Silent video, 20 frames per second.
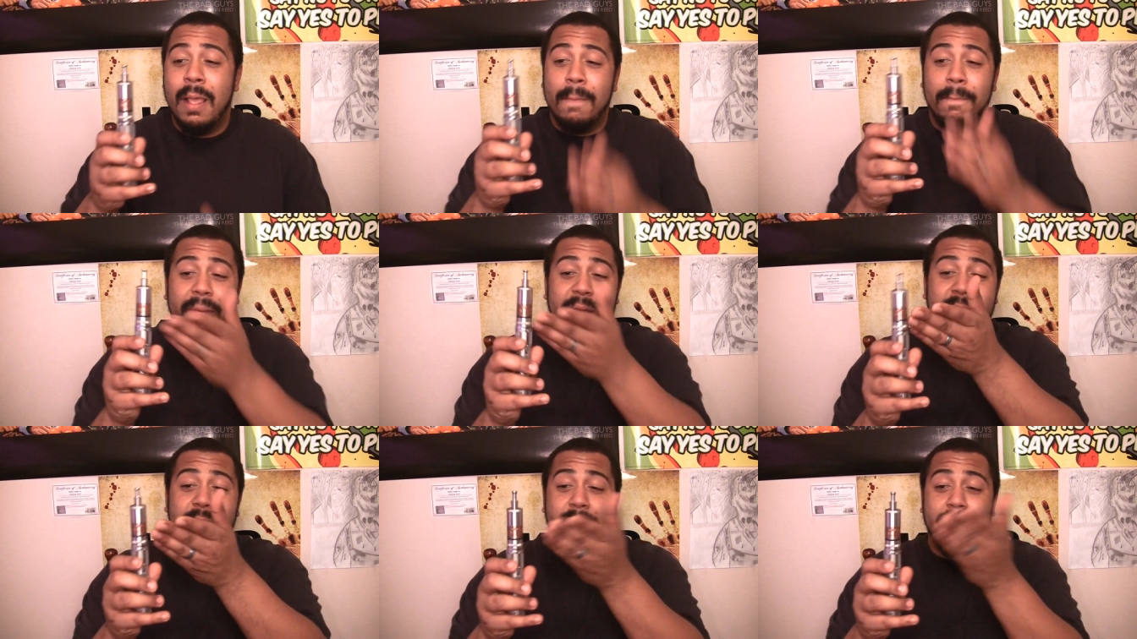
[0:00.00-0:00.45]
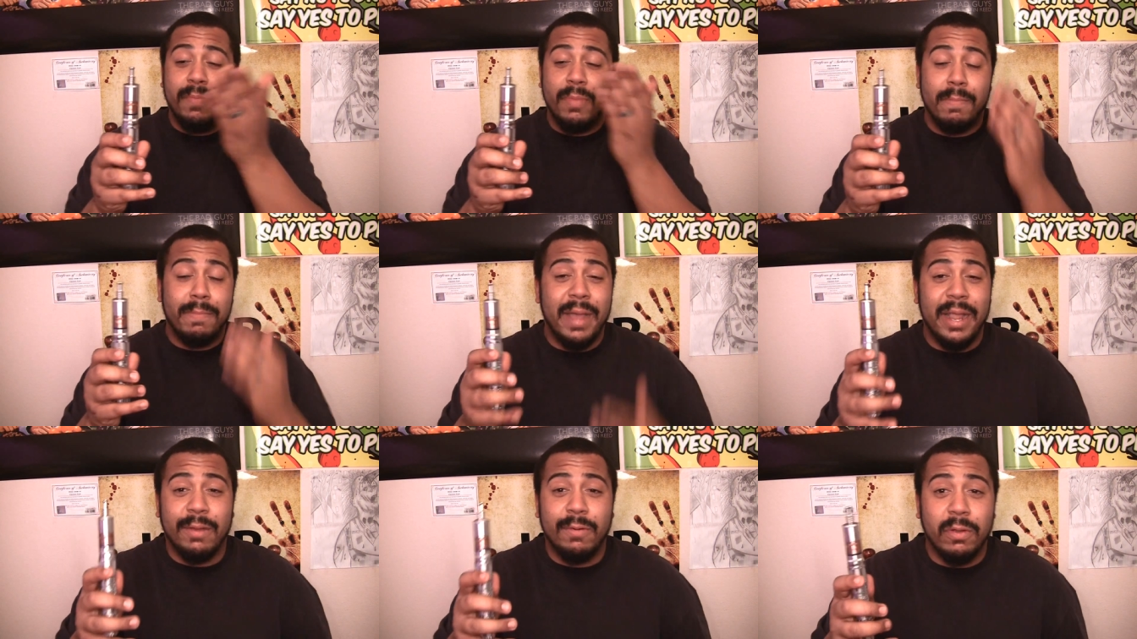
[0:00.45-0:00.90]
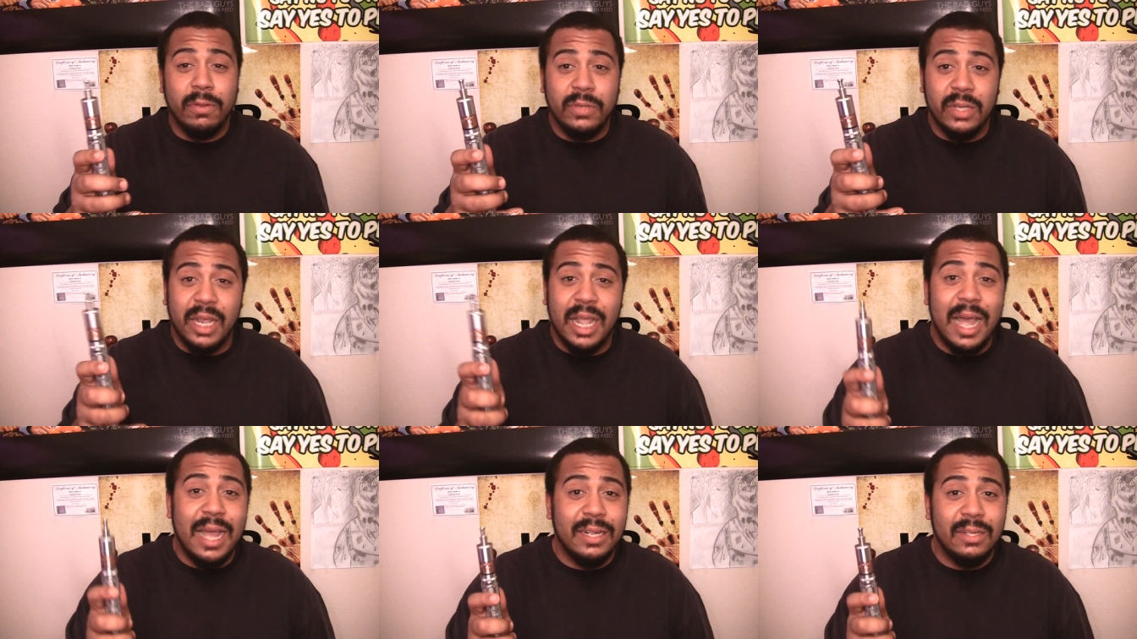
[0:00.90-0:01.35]
But micros
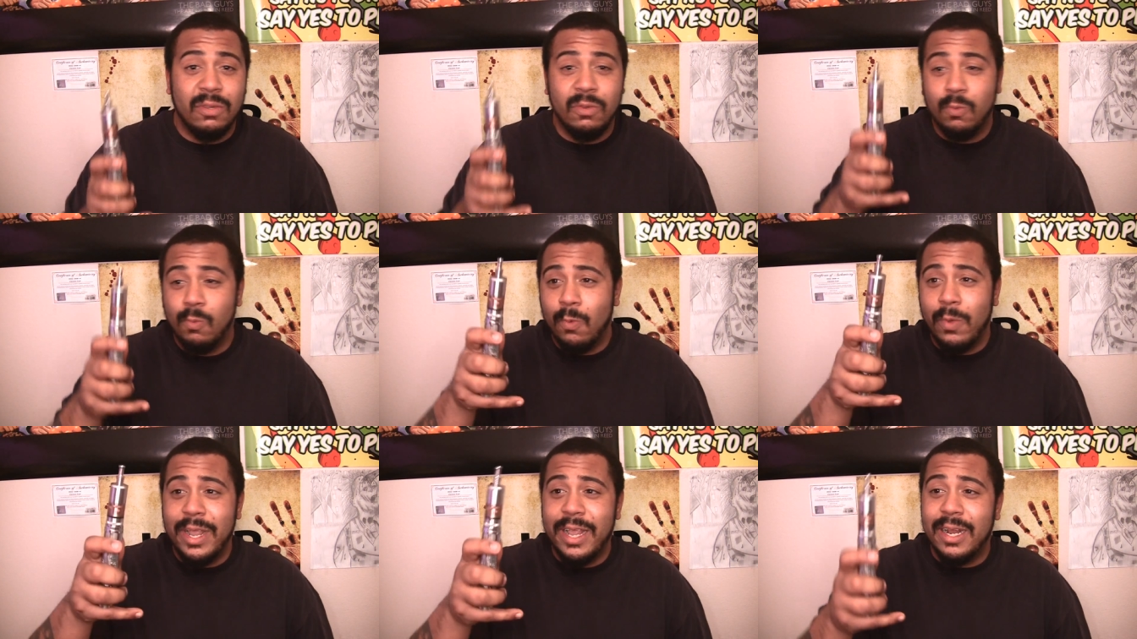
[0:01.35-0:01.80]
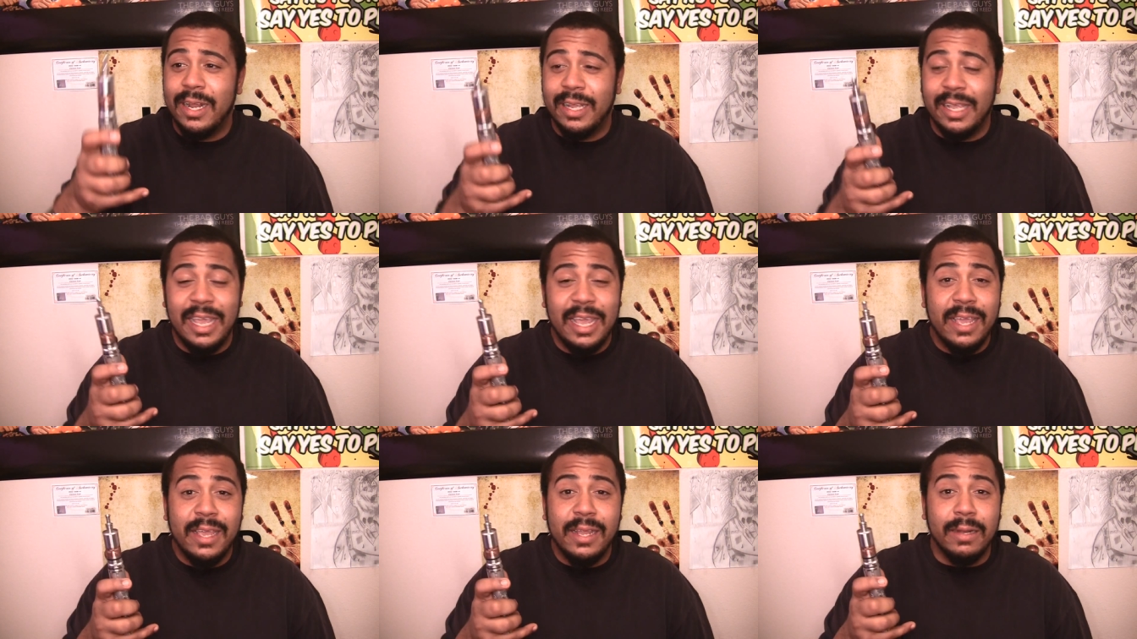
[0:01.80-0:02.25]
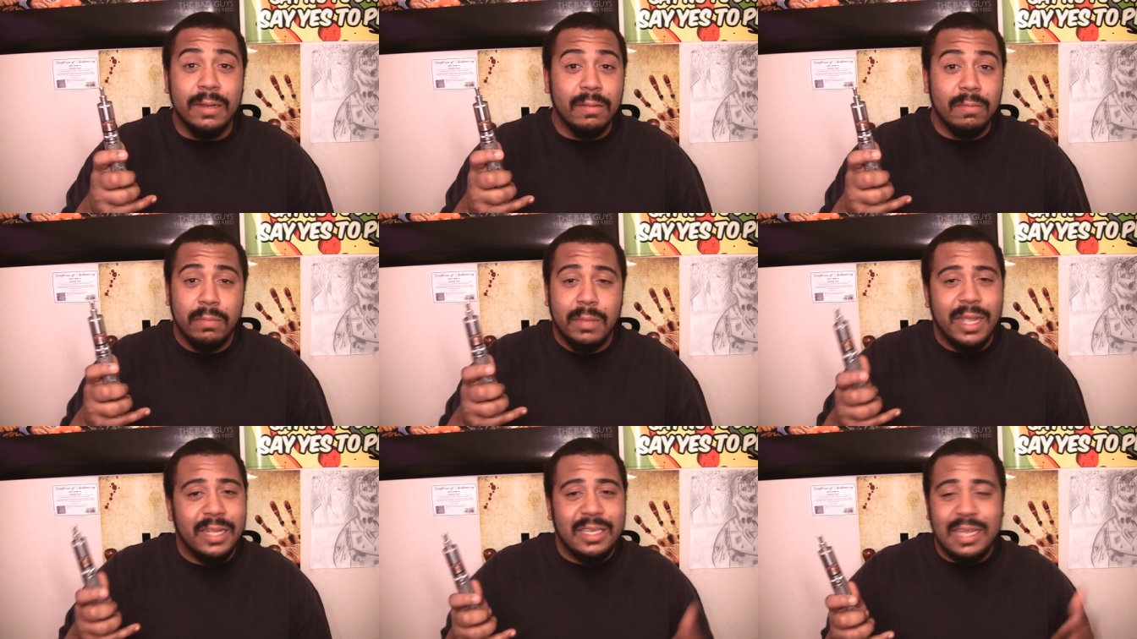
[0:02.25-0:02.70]
and cotton win again.
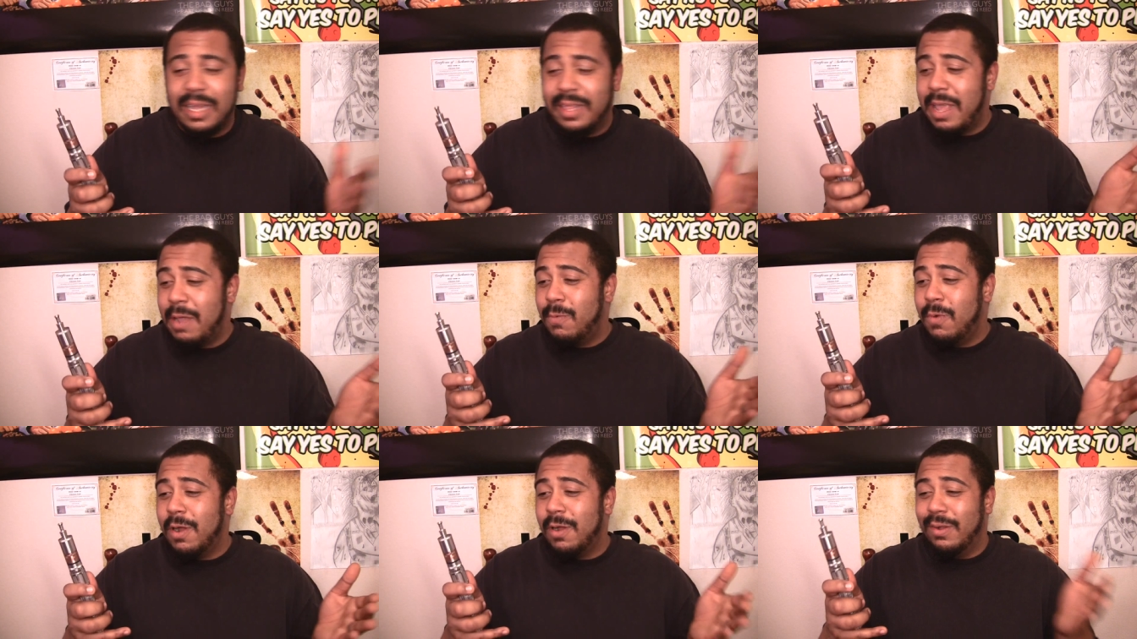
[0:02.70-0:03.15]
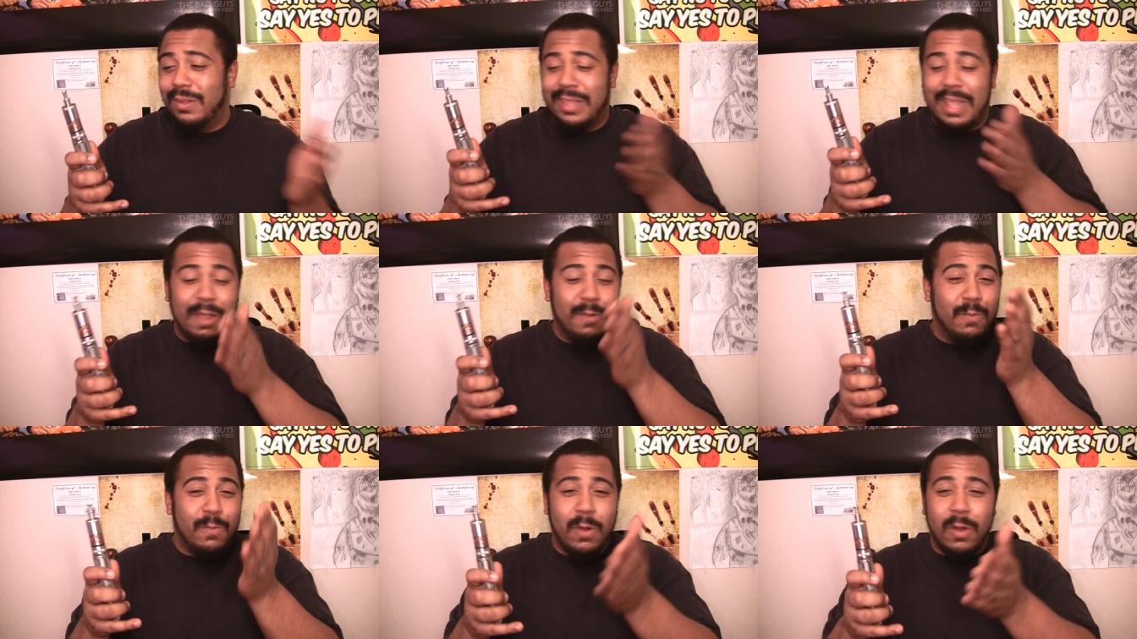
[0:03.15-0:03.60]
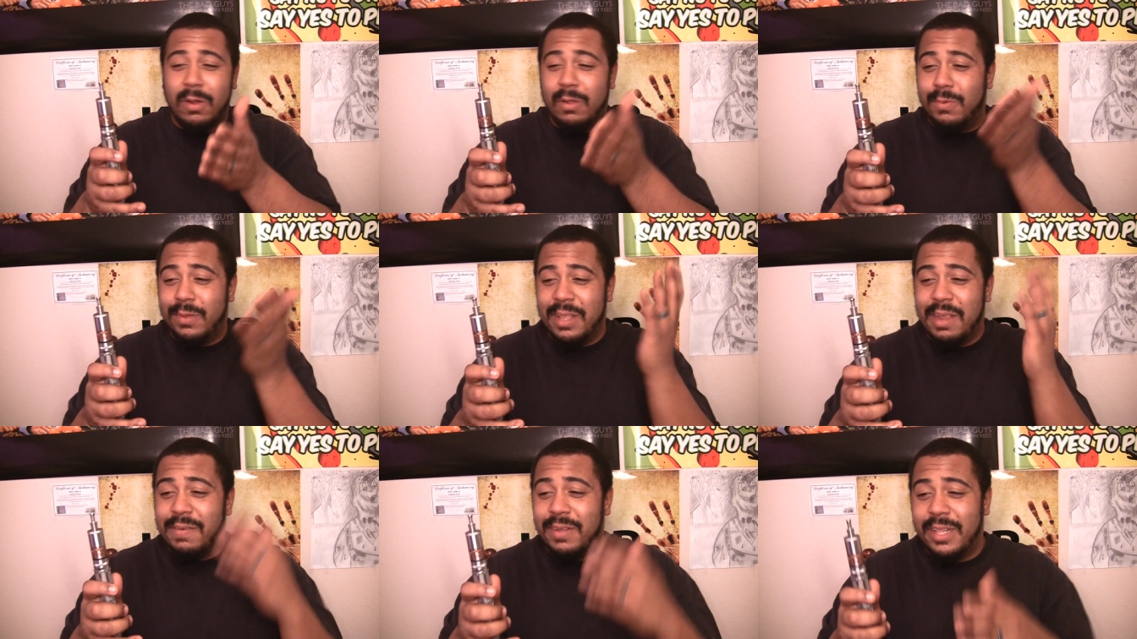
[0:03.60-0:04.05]
That's how they work. They work
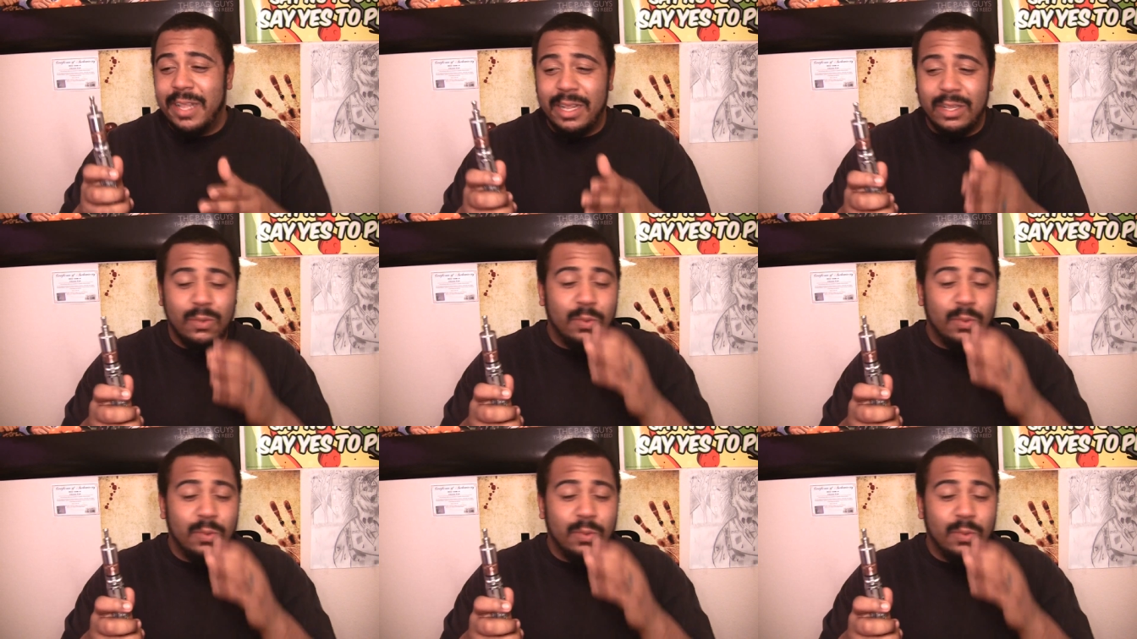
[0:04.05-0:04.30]
with everything.